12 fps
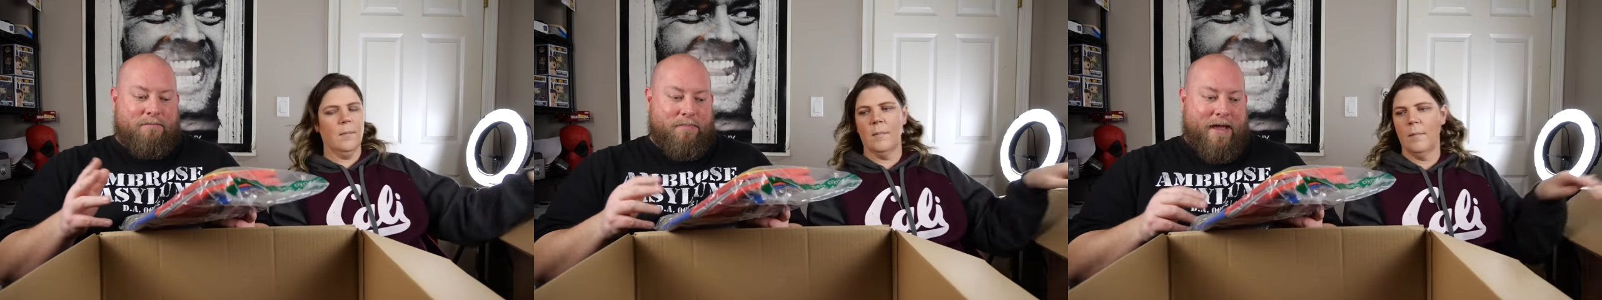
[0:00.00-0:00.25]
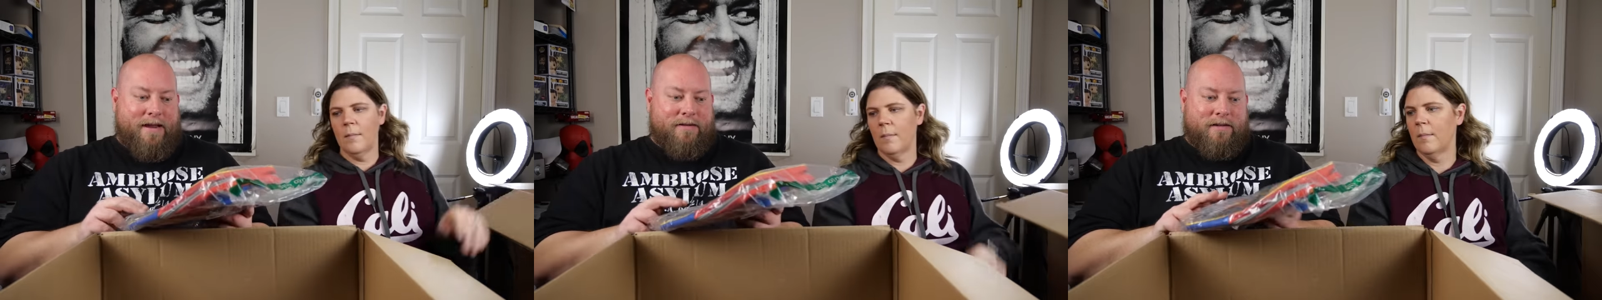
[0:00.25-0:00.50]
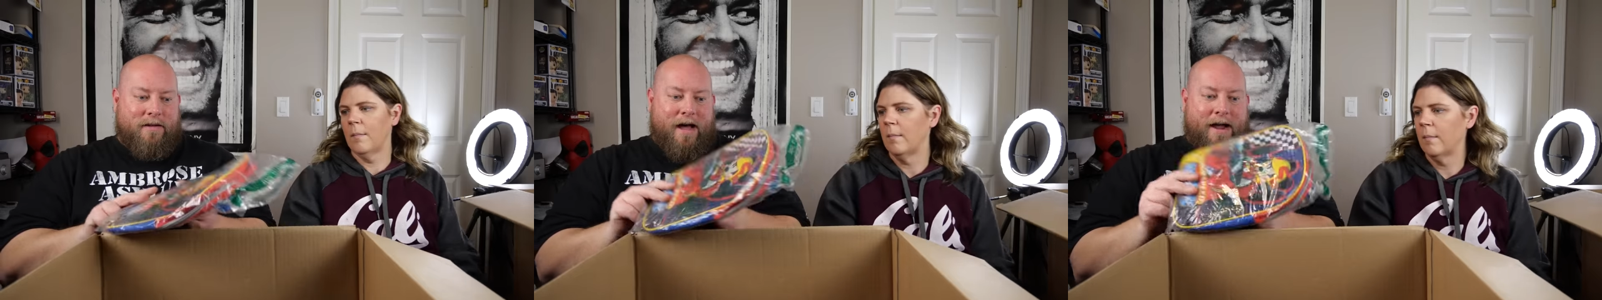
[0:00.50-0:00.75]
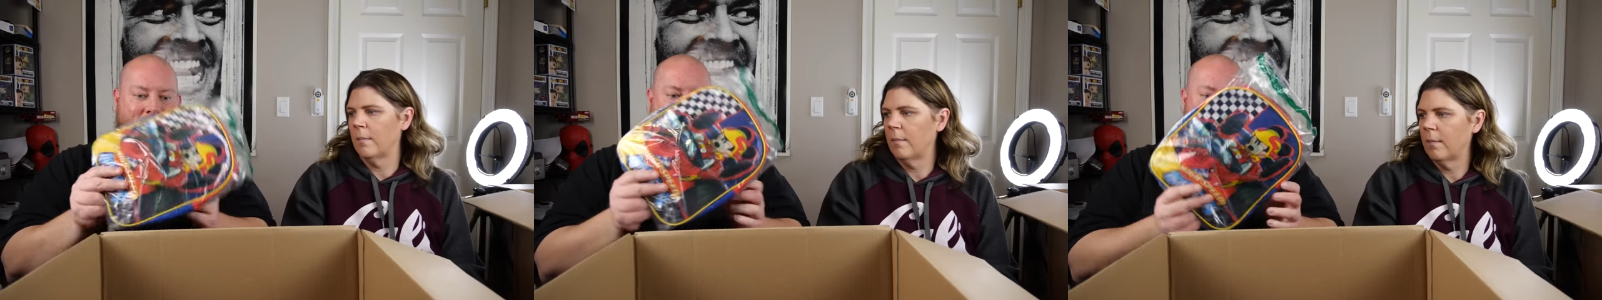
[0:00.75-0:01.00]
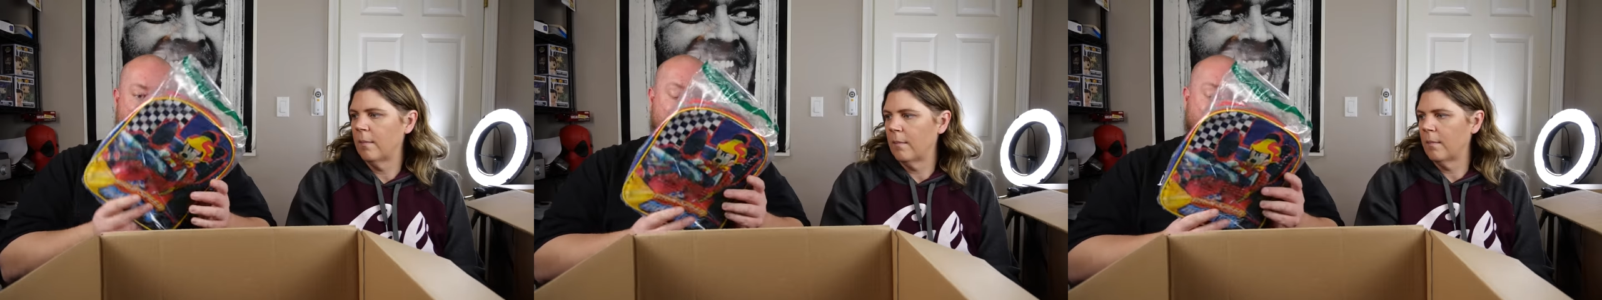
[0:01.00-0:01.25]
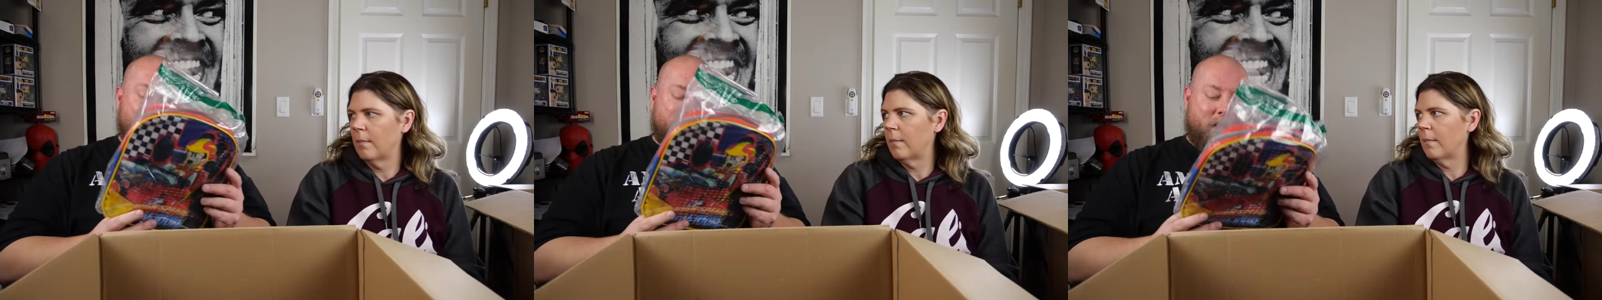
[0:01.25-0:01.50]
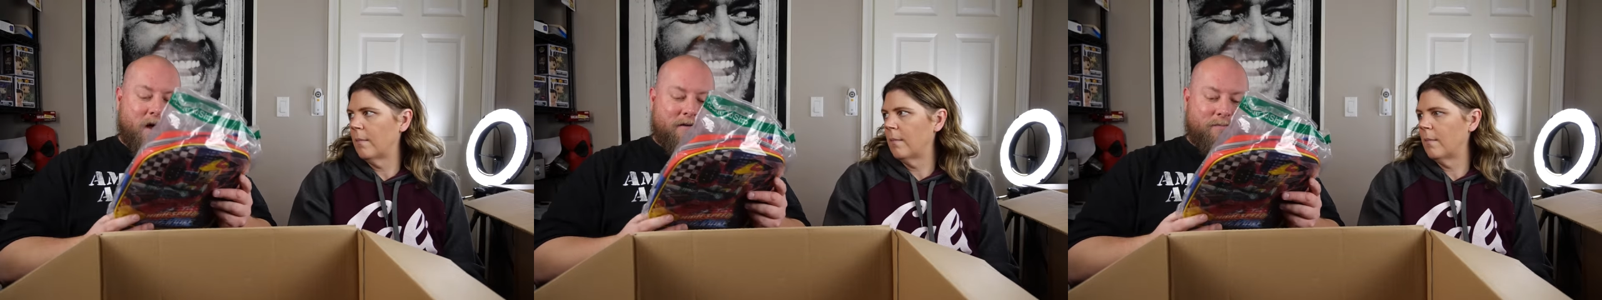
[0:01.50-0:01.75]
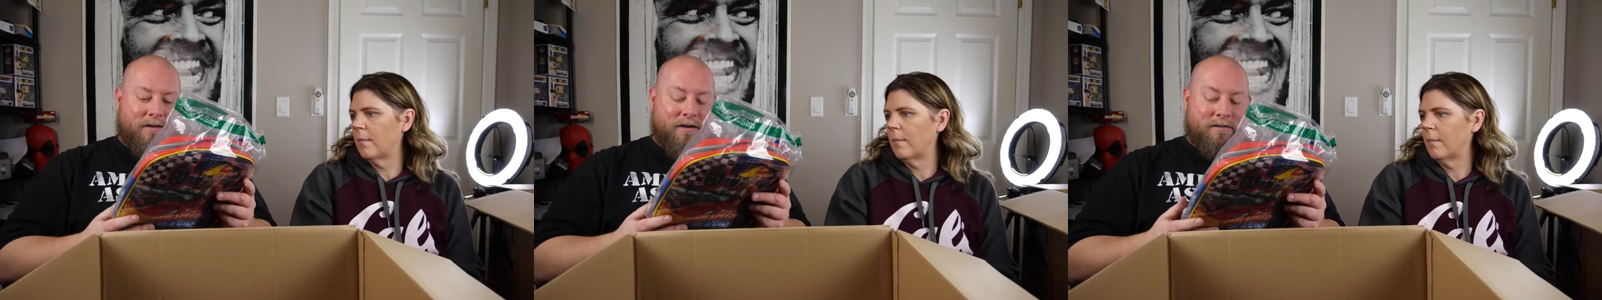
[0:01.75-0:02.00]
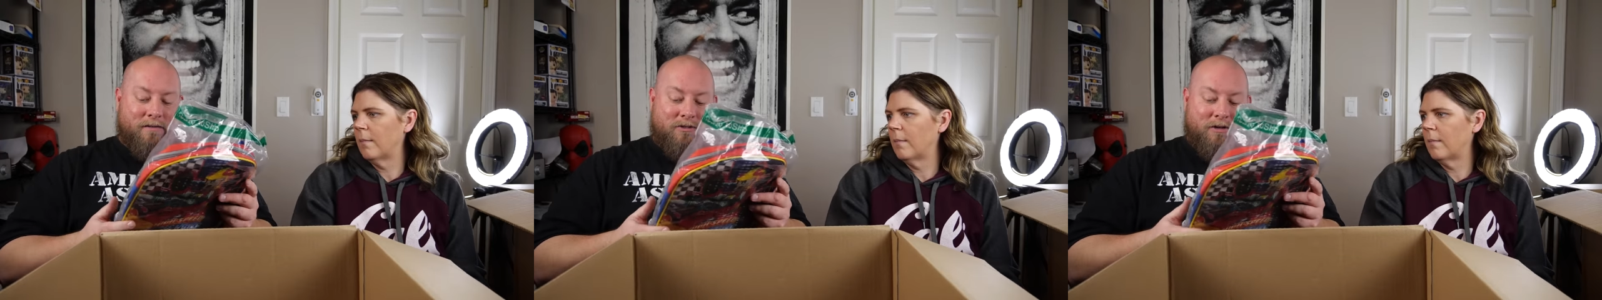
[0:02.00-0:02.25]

Speaker 1: pays a higher price for the box because of the